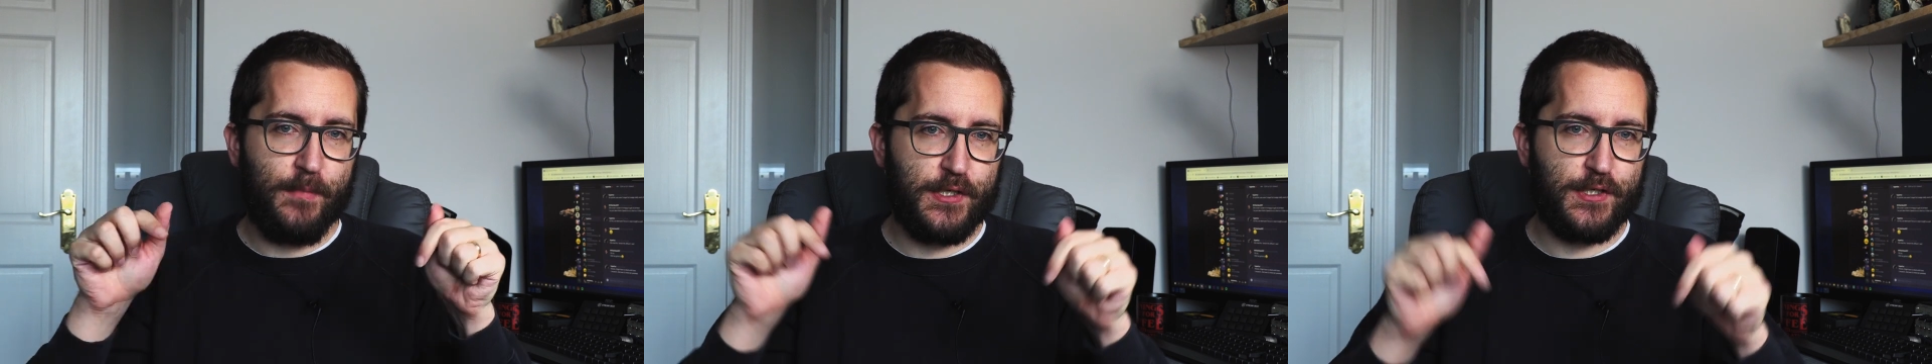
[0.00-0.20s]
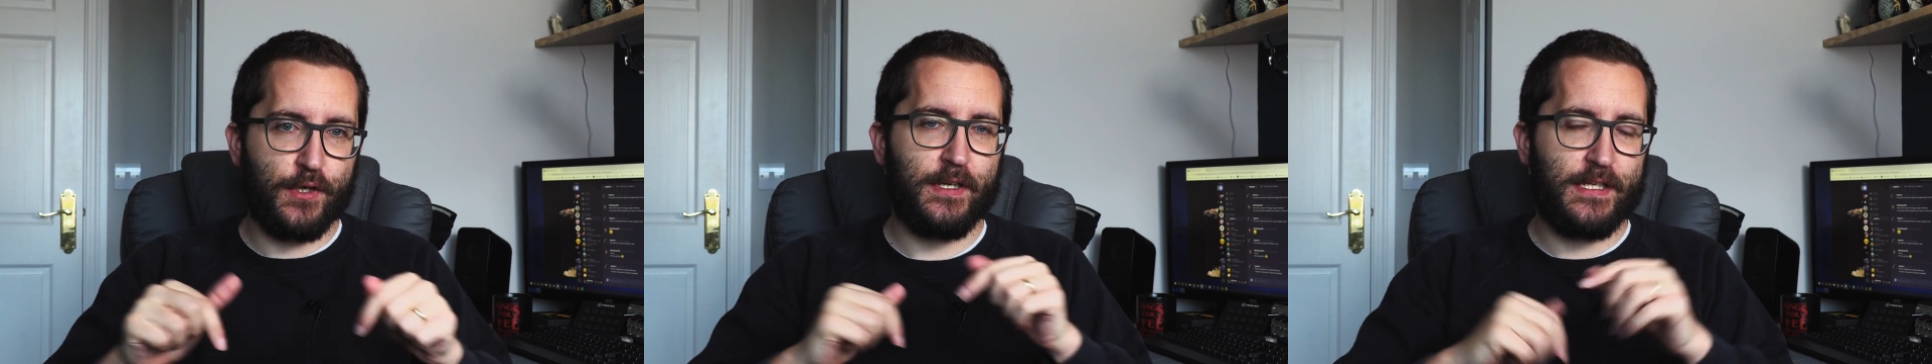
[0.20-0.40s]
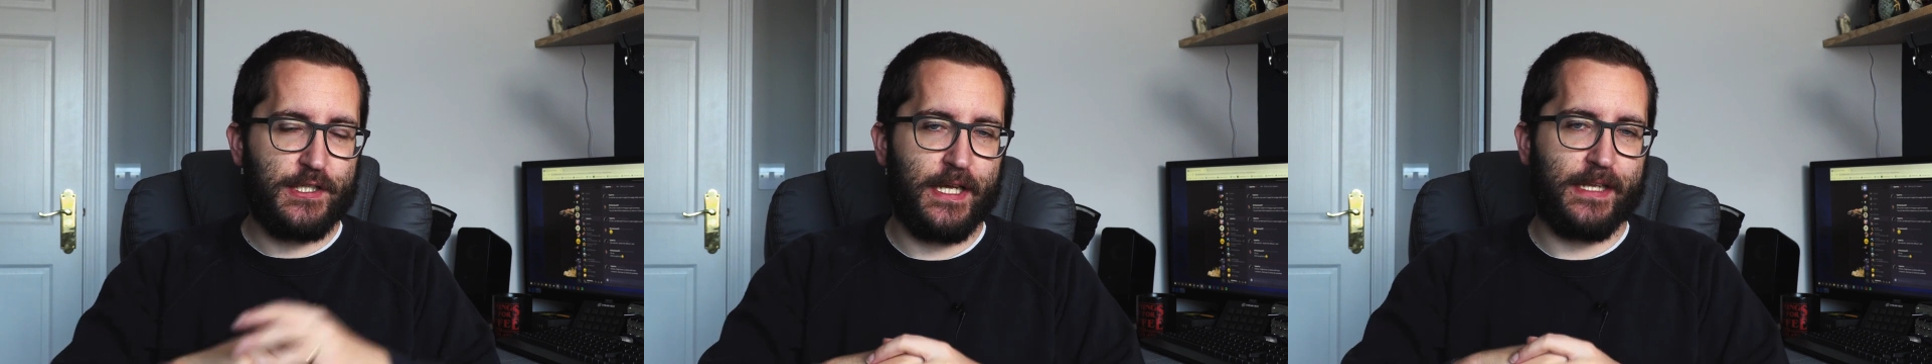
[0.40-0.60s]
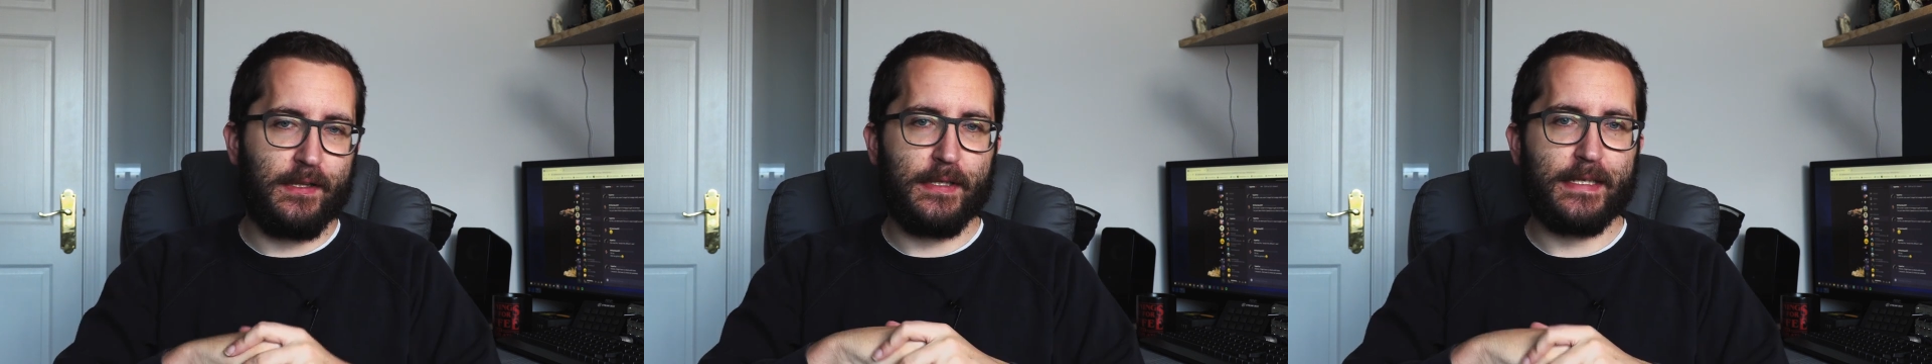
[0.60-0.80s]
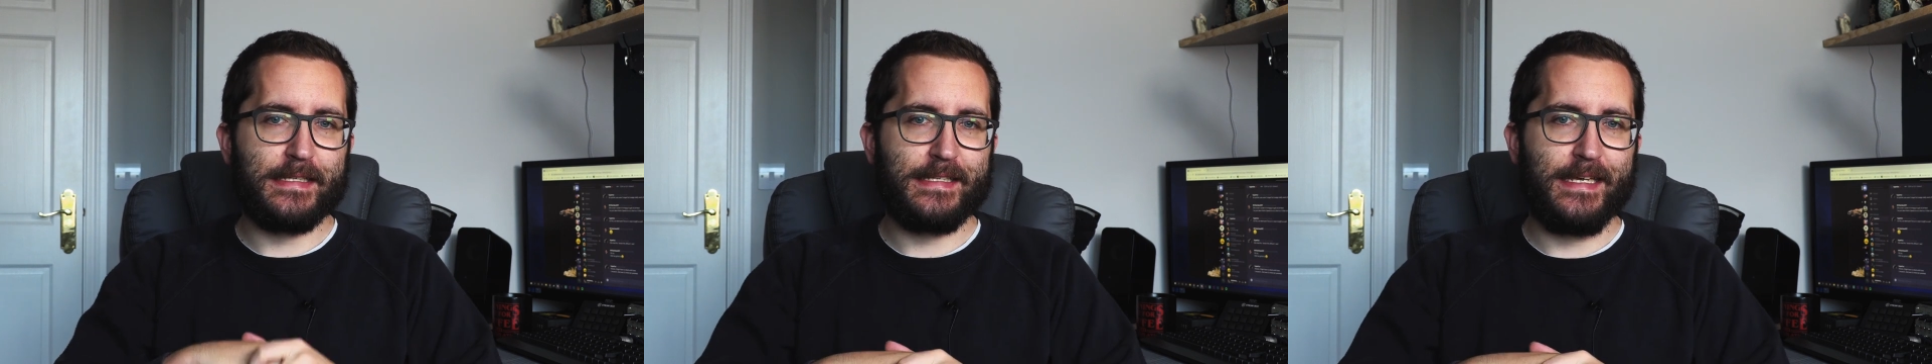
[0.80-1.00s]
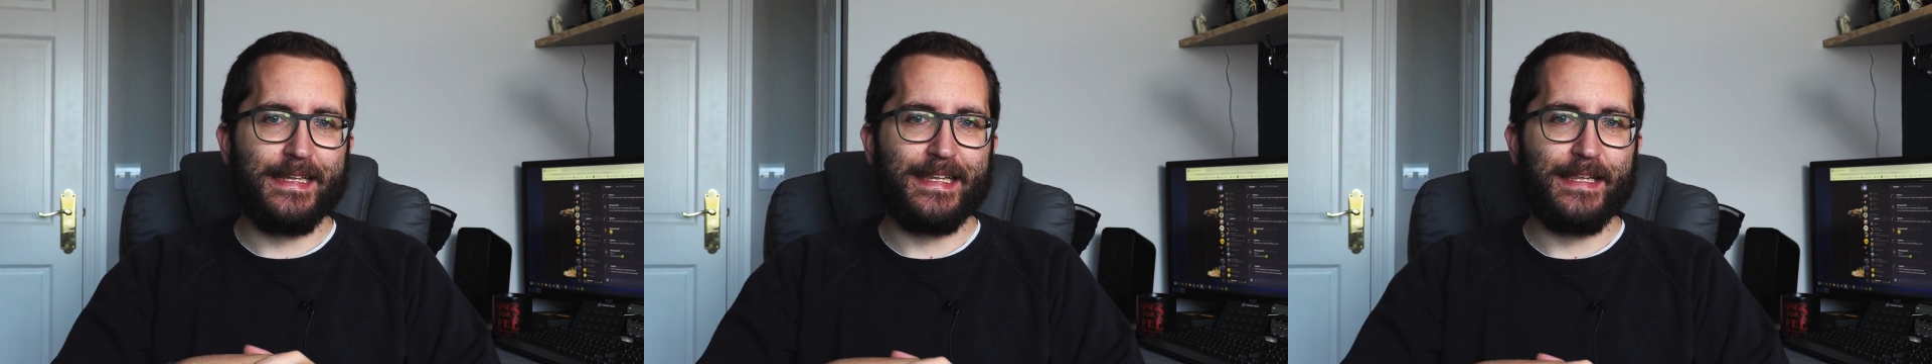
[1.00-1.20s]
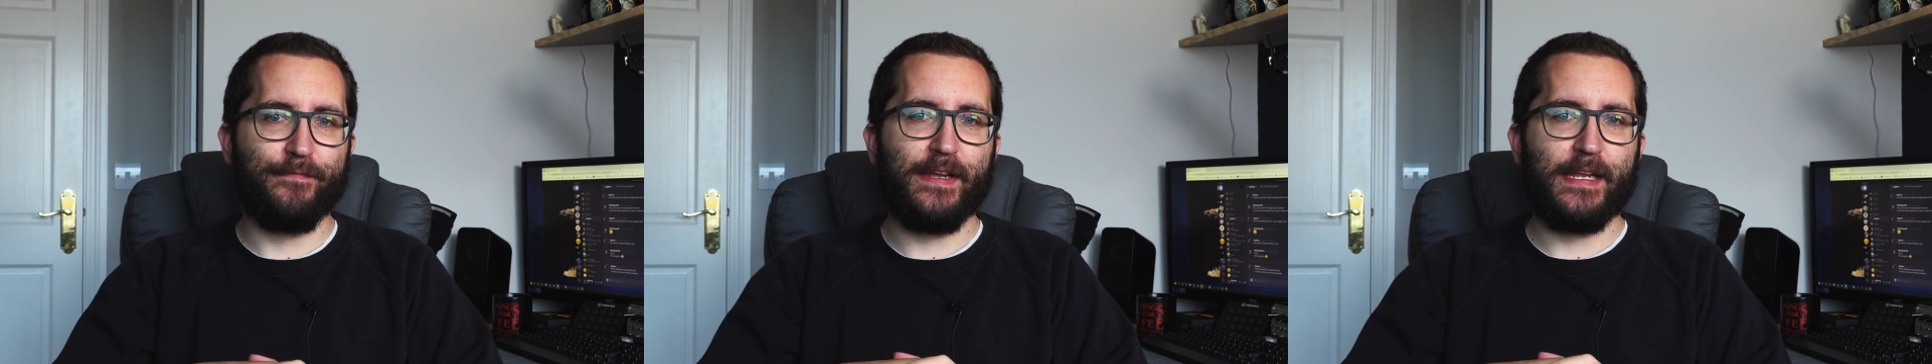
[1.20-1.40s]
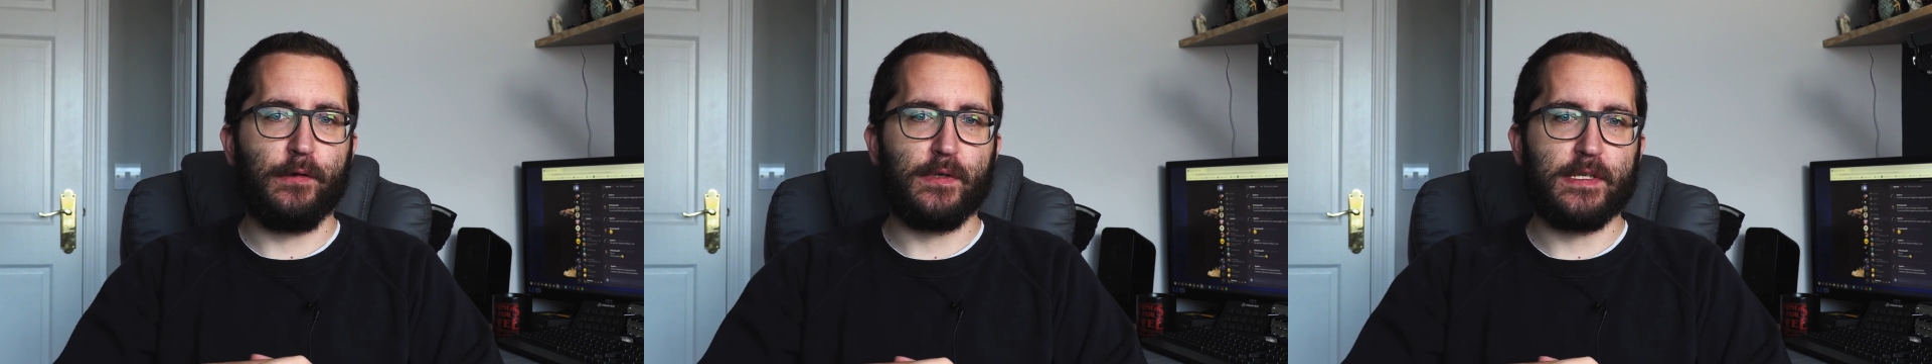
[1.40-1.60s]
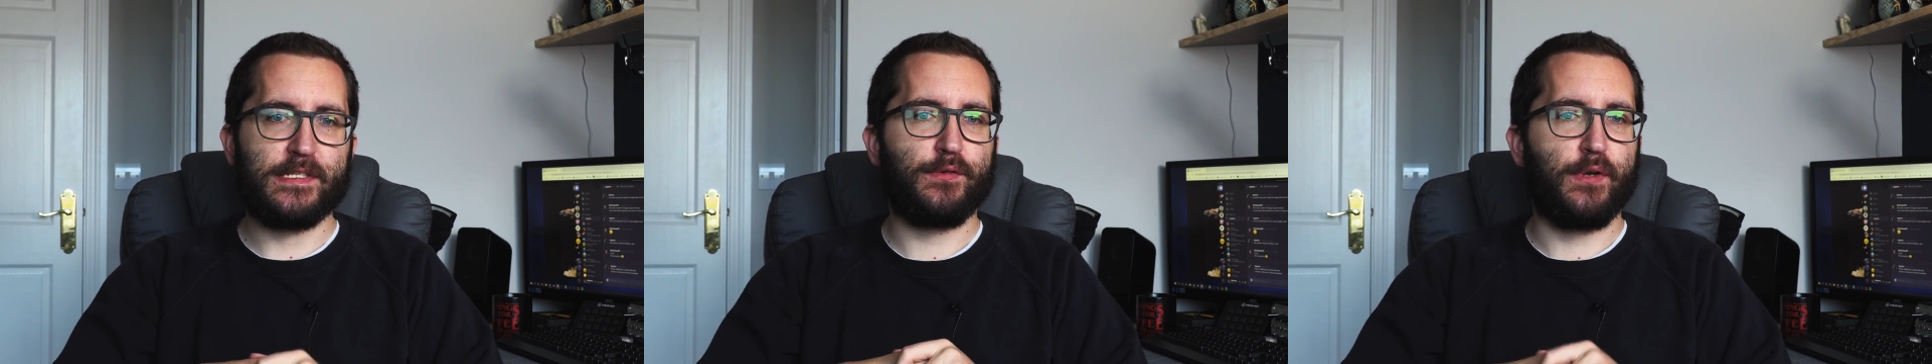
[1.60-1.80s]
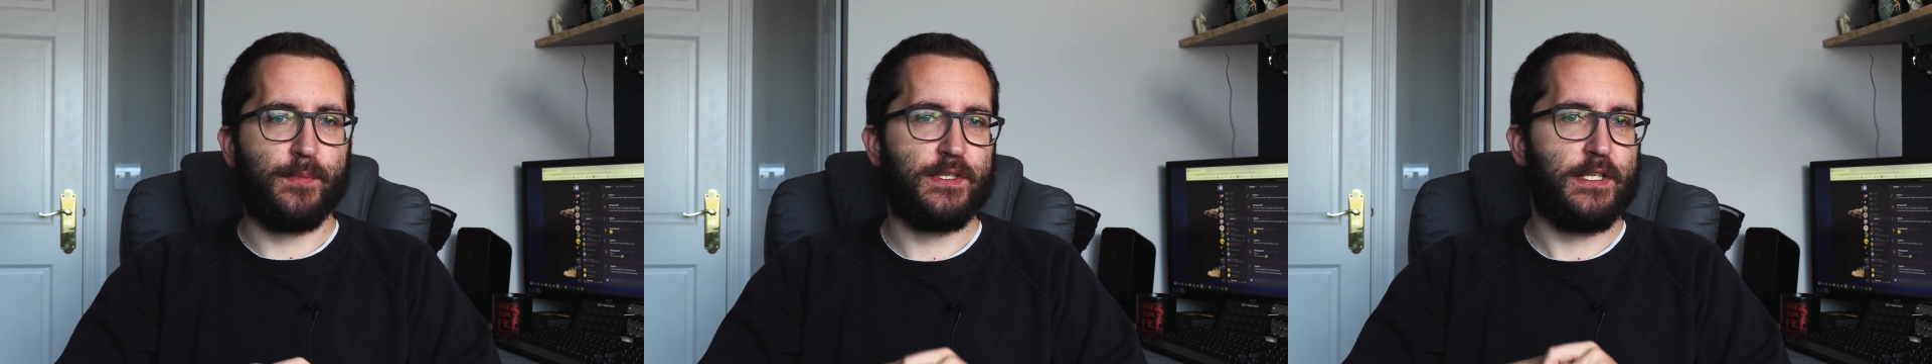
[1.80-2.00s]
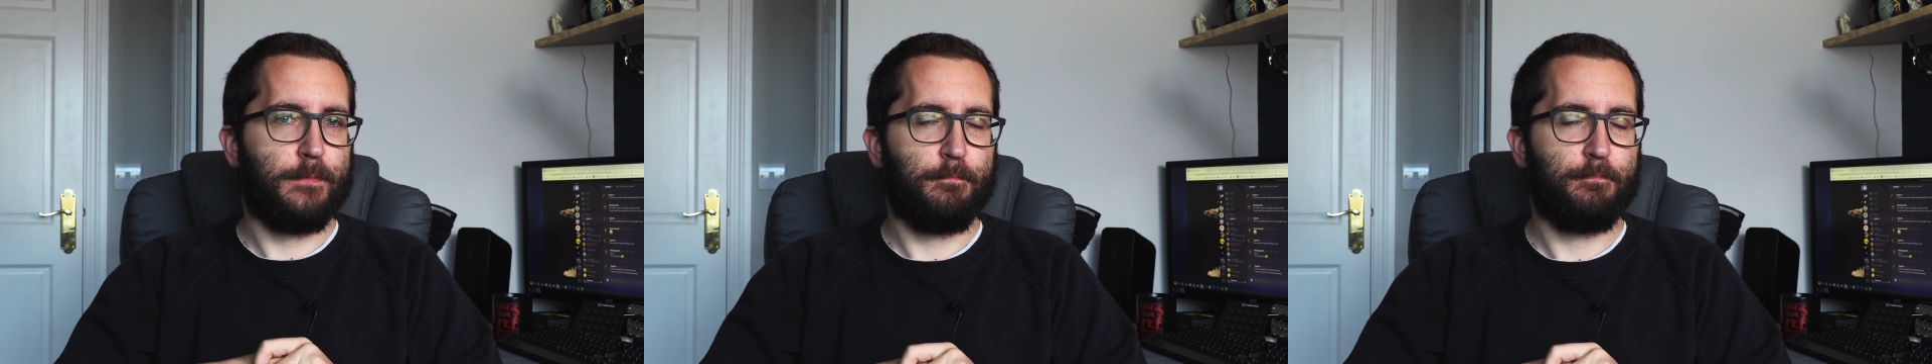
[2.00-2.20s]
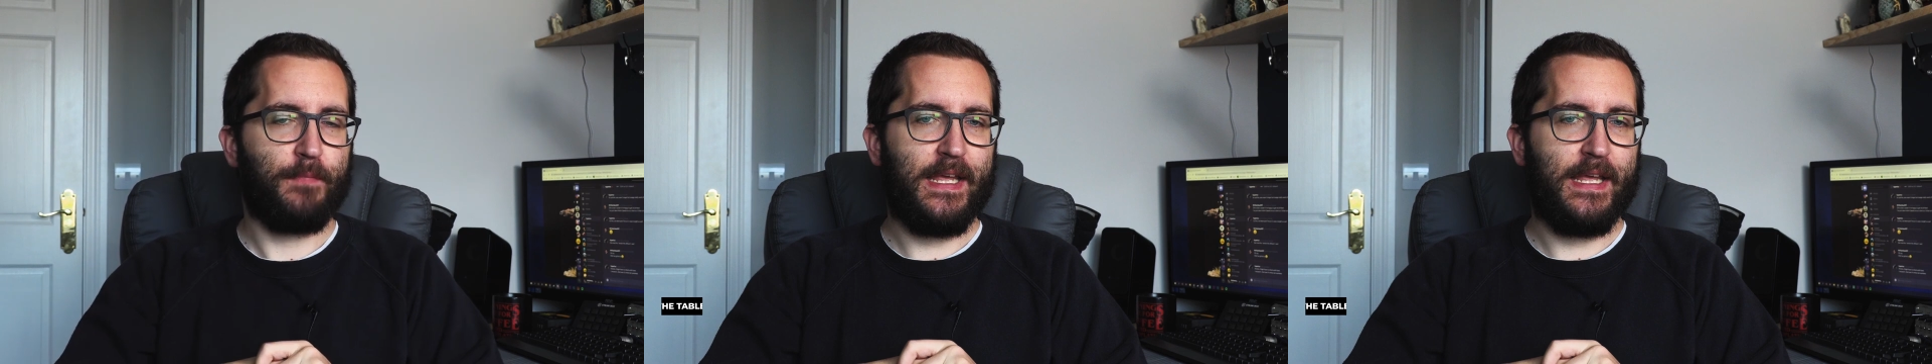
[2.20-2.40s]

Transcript: be sure to check the links in the video description.